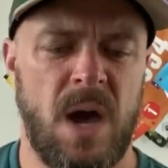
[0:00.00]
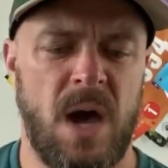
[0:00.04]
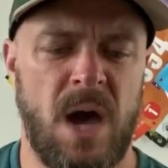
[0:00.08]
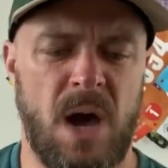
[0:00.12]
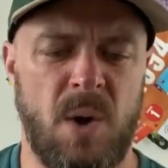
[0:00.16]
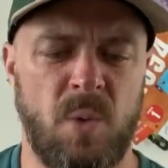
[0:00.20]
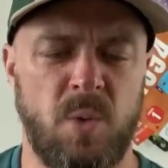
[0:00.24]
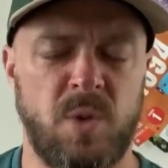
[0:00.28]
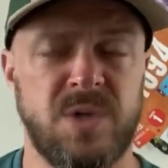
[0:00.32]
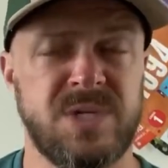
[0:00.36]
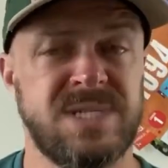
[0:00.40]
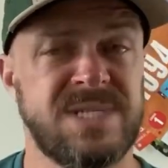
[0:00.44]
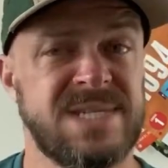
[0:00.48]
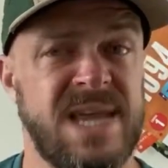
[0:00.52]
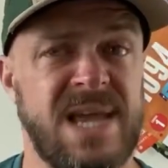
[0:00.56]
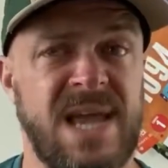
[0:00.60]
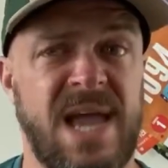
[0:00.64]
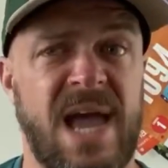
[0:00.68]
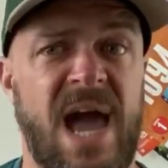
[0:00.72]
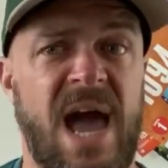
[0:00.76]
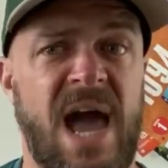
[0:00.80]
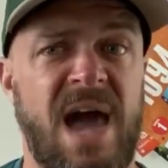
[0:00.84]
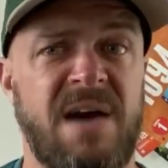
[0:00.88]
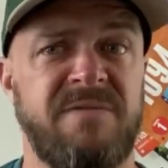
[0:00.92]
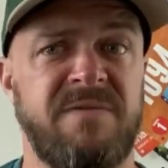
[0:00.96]
I will say,
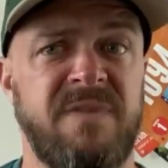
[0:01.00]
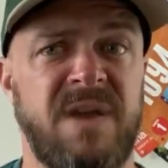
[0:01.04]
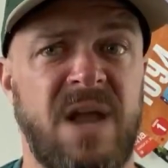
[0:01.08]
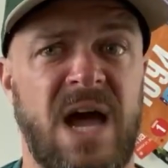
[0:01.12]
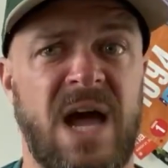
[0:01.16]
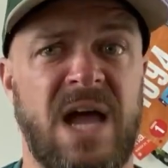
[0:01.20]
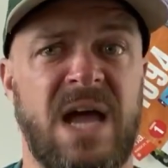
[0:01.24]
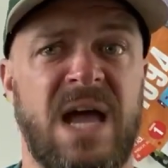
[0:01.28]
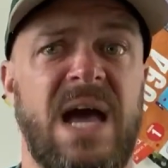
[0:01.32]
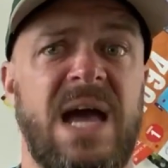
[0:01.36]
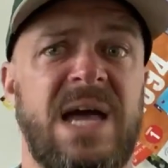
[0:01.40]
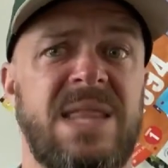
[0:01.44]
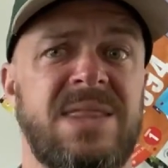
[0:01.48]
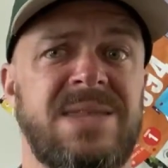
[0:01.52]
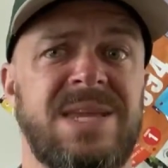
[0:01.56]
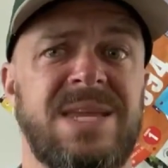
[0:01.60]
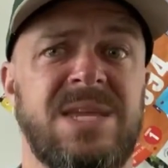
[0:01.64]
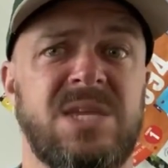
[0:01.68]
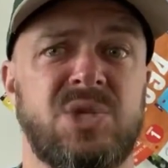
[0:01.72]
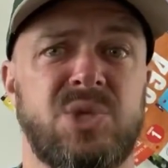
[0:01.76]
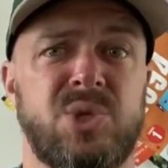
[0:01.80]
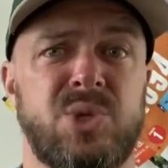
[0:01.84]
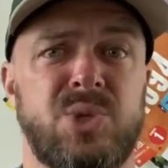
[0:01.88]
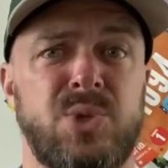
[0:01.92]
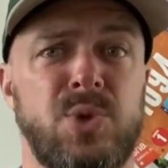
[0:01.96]
have not gotten
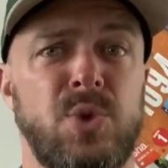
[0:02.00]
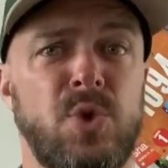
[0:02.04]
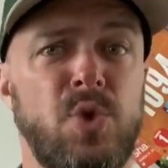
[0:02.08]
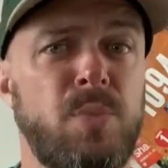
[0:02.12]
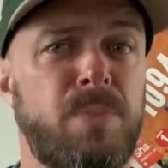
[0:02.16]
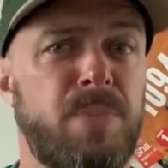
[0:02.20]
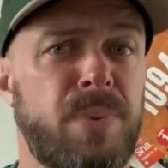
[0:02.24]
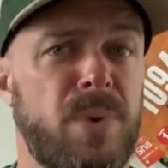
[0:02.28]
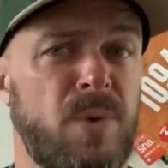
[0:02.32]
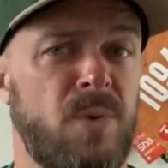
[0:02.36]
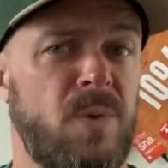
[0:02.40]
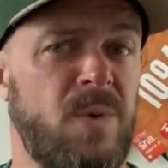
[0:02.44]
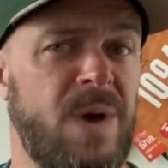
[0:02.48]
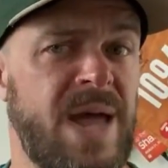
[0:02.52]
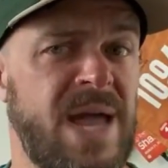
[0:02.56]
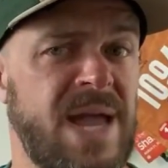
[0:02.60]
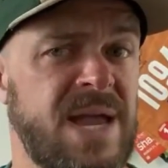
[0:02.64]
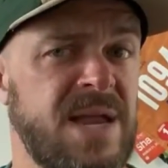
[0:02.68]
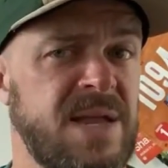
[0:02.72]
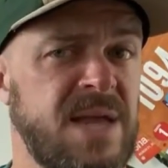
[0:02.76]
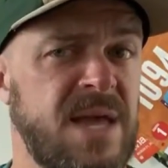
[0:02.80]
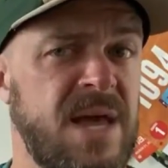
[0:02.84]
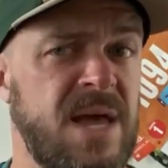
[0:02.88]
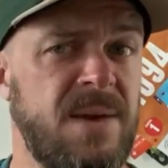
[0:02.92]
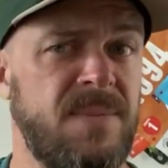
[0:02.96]
these super wet
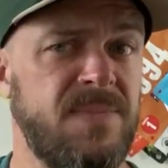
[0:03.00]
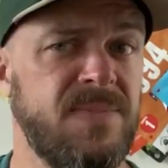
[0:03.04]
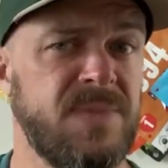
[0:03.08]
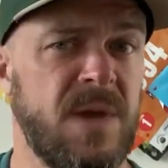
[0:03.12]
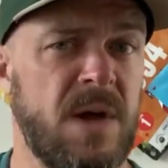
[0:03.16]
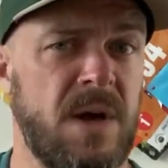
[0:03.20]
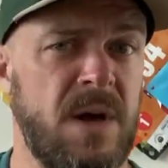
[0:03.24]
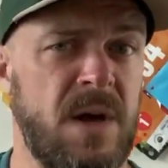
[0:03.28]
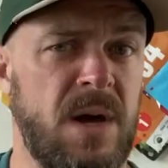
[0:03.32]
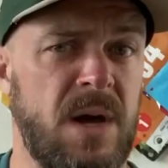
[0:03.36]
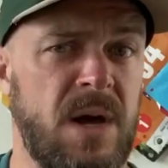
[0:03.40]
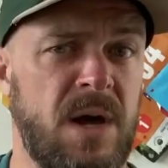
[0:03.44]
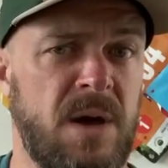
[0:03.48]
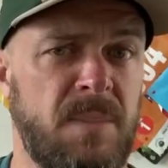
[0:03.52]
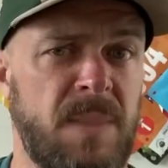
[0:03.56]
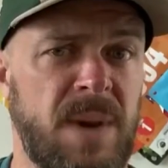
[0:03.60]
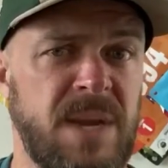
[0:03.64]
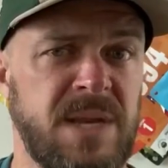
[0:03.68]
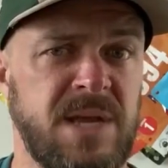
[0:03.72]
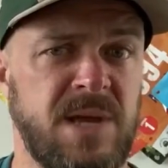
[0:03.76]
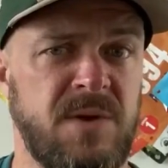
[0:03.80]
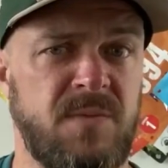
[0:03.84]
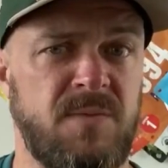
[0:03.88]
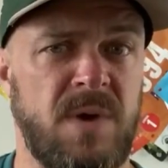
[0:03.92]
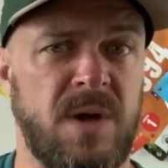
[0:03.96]
yet. I
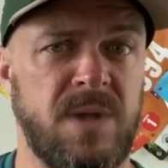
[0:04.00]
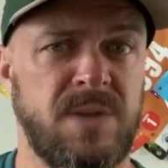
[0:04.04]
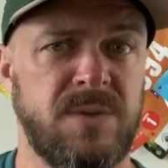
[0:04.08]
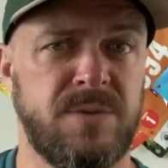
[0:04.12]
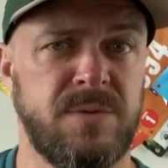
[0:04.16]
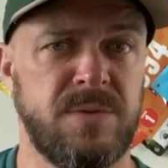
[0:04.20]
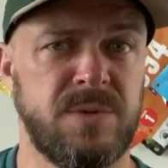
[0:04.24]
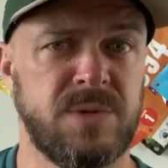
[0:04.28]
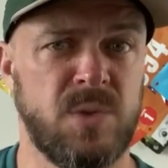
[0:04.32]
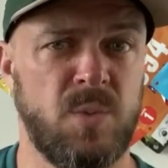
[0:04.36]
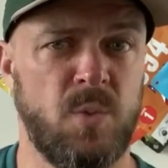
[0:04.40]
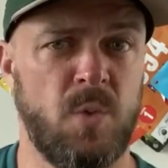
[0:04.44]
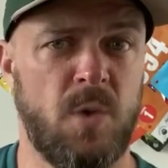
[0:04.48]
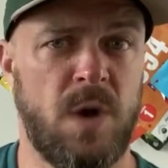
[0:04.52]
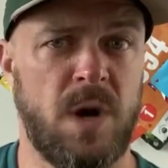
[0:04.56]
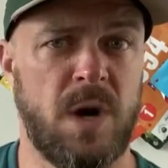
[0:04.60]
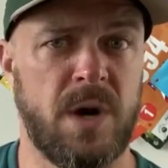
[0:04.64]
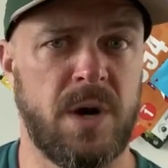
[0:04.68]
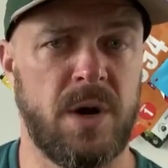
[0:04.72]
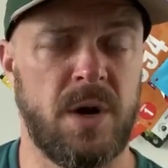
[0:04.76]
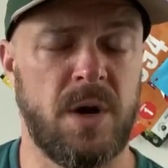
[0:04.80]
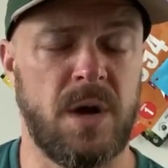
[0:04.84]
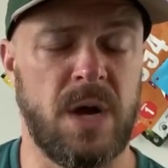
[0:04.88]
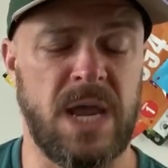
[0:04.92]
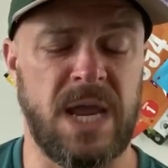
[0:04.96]
did run through some
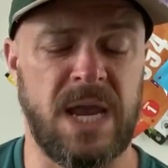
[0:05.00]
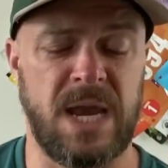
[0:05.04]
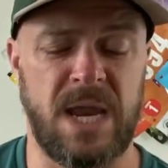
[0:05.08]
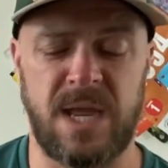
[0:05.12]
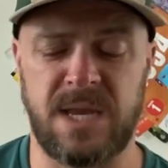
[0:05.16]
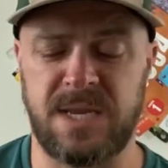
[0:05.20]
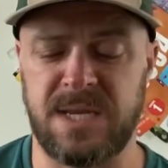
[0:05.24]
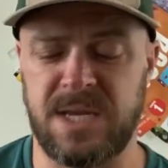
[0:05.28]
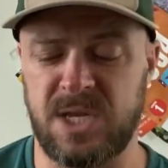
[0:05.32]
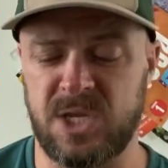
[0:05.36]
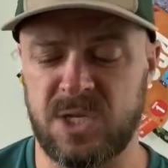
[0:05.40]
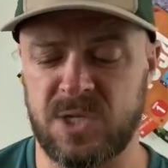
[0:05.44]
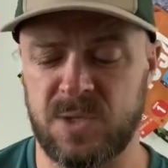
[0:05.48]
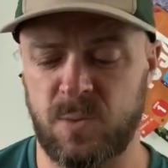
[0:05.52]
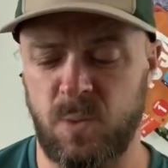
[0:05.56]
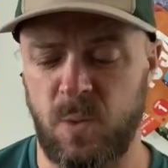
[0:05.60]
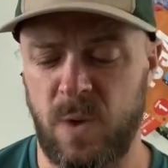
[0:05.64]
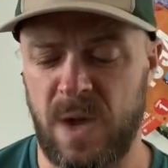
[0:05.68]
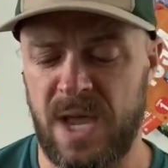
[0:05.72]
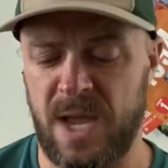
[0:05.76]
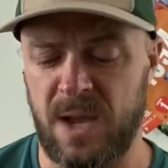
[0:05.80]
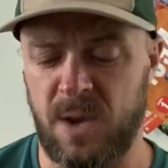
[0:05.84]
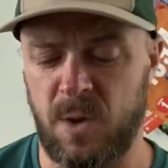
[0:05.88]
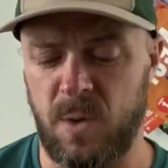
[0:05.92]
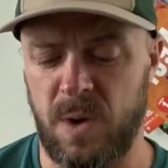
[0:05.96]
water and I did
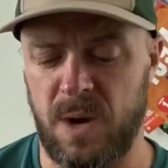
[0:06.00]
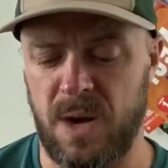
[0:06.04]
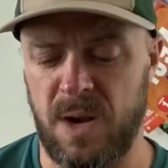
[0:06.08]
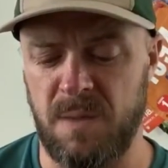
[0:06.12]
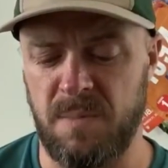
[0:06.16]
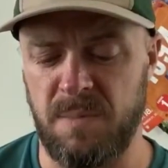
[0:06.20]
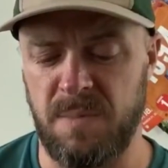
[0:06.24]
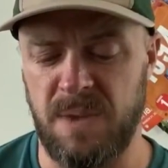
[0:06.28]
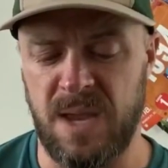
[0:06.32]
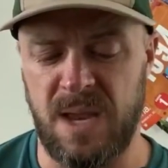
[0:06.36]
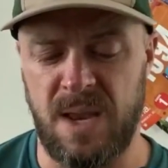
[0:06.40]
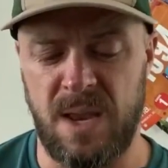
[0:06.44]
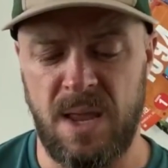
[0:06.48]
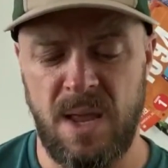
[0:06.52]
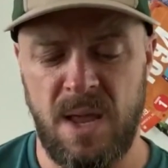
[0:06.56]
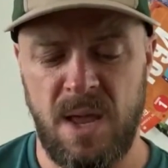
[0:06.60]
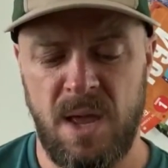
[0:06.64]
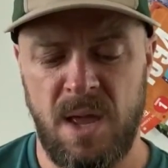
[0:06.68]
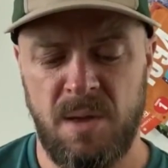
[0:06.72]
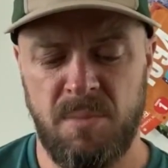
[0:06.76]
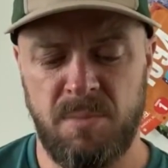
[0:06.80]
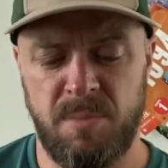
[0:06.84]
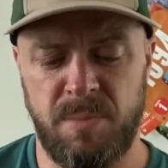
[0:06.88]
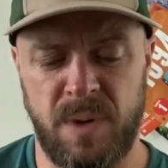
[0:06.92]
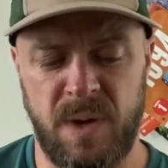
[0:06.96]
sweat quite a bit,
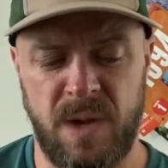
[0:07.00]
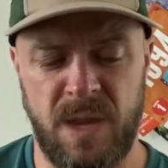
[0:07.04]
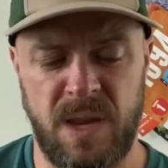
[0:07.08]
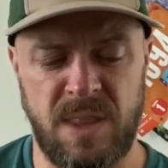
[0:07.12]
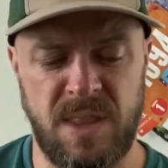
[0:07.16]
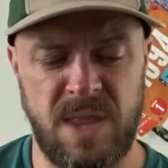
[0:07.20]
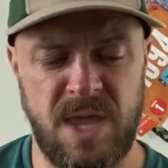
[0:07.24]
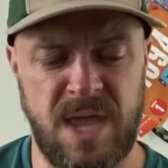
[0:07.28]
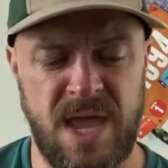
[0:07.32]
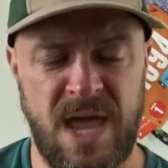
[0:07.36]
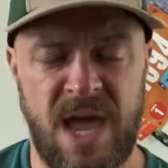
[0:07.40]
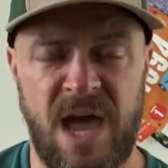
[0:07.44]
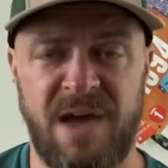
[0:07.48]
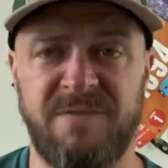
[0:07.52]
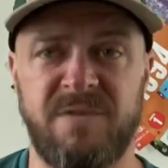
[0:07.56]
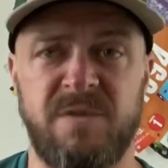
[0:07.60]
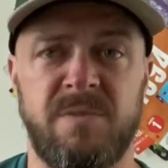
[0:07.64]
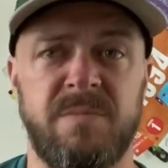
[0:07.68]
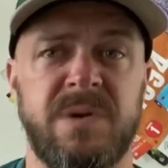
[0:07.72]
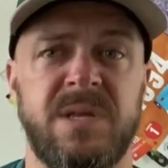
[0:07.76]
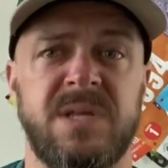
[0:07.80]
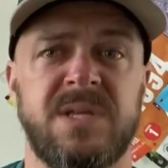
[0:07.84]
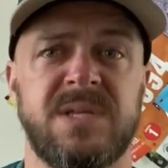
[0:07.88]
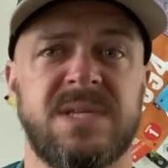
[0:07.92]
but they haven't been